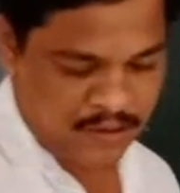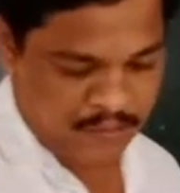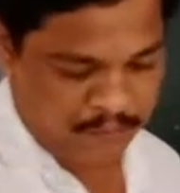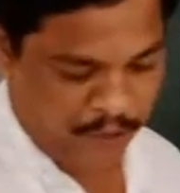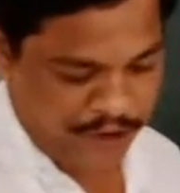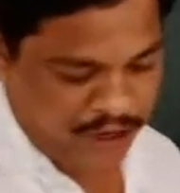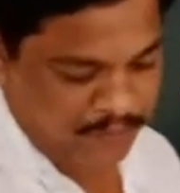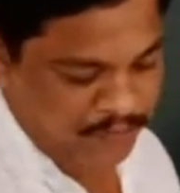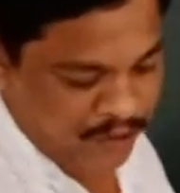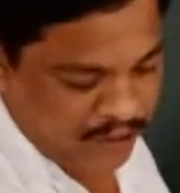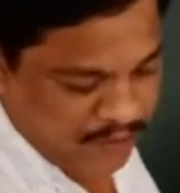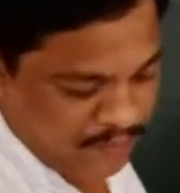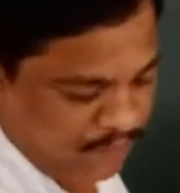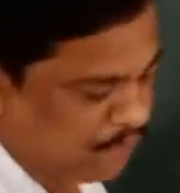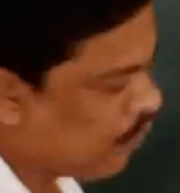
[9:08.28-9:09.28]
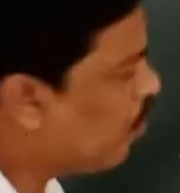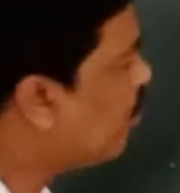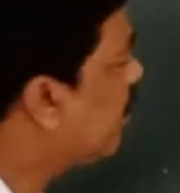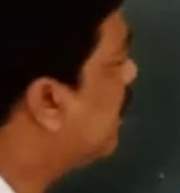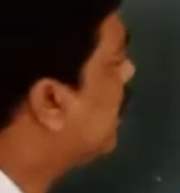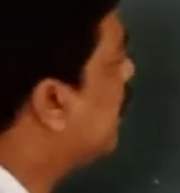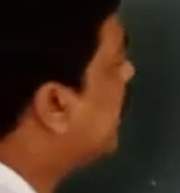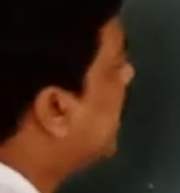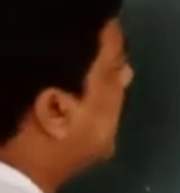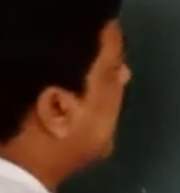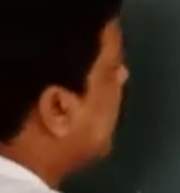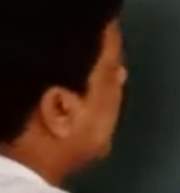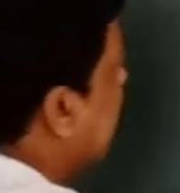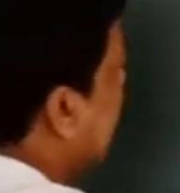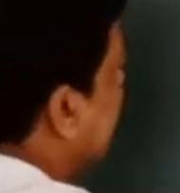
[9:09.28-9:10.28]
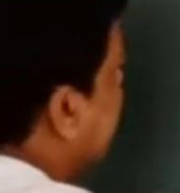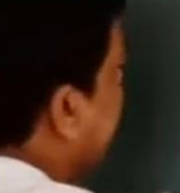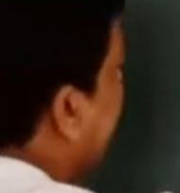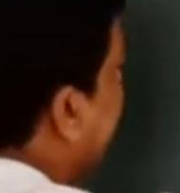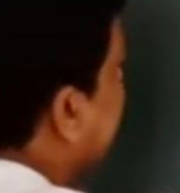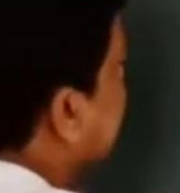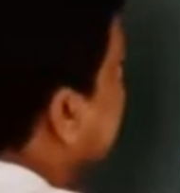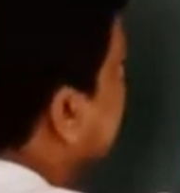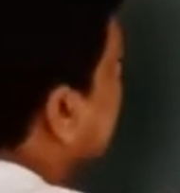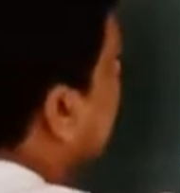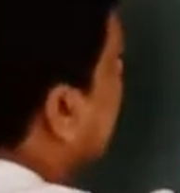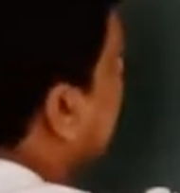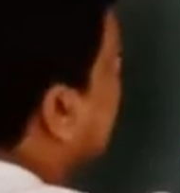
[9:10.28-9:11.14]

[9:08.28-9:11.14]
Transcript: Point number 4, that is